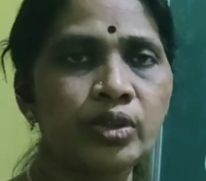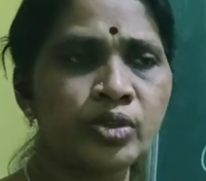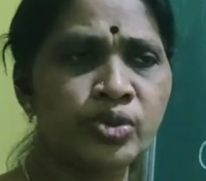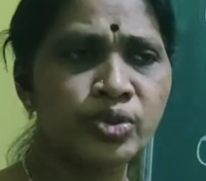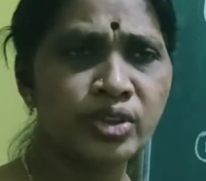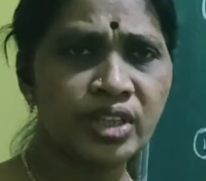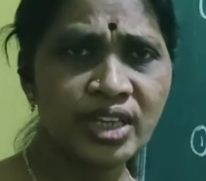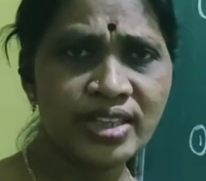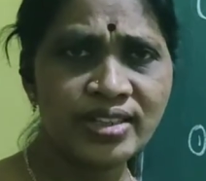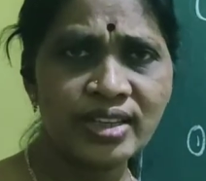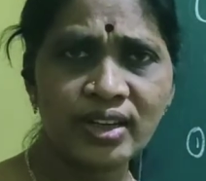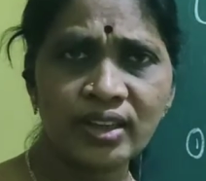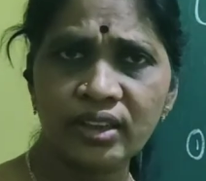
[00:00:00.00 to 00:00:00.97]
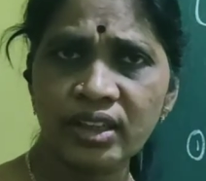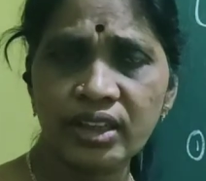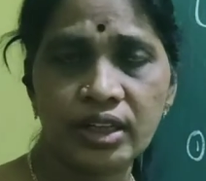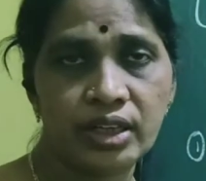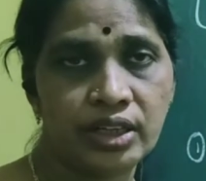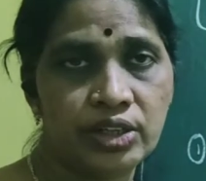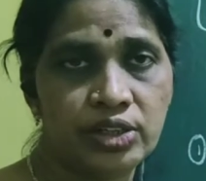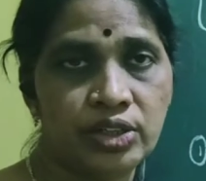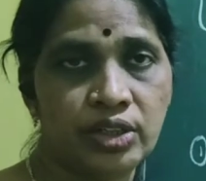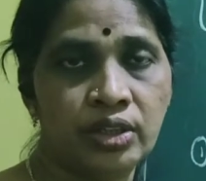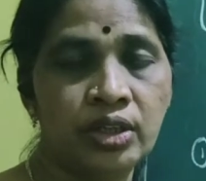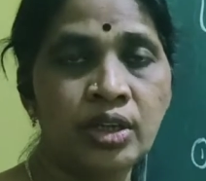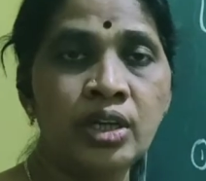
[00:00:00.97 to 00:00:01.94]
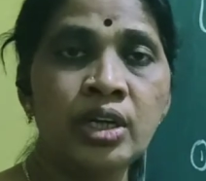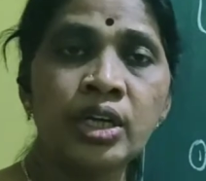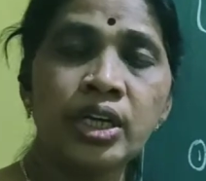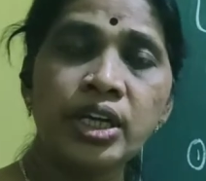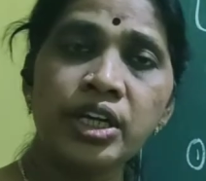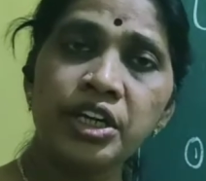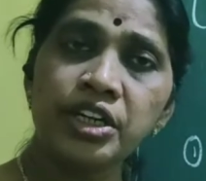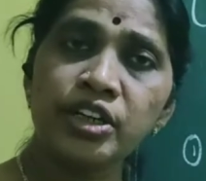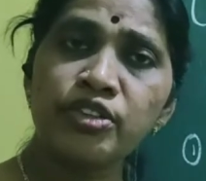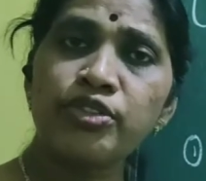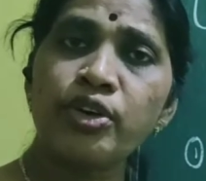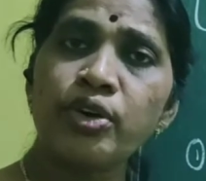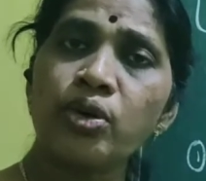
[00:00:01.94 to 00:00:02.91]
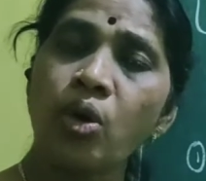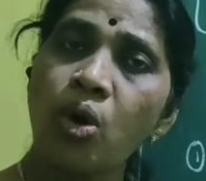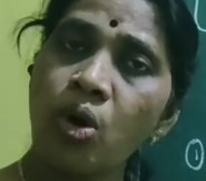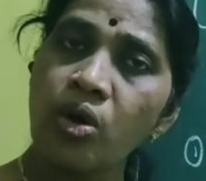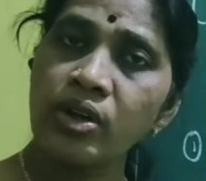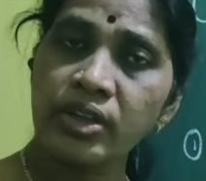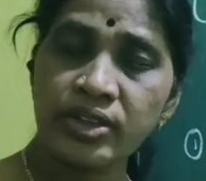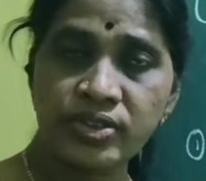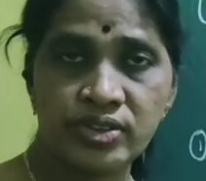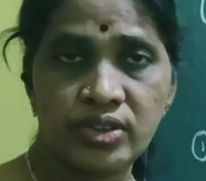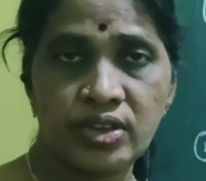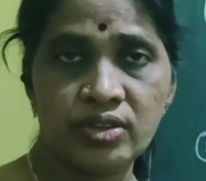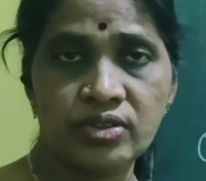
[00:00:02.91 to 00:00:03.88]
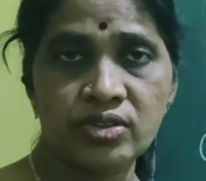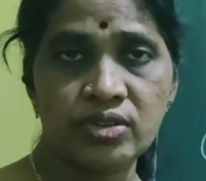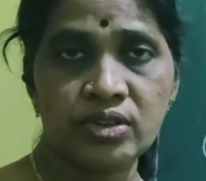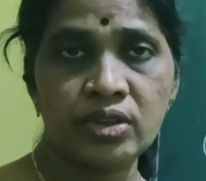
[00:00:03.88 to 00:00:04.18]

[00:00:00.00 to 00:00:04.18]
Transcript: So these are the conditions. In return for all these things,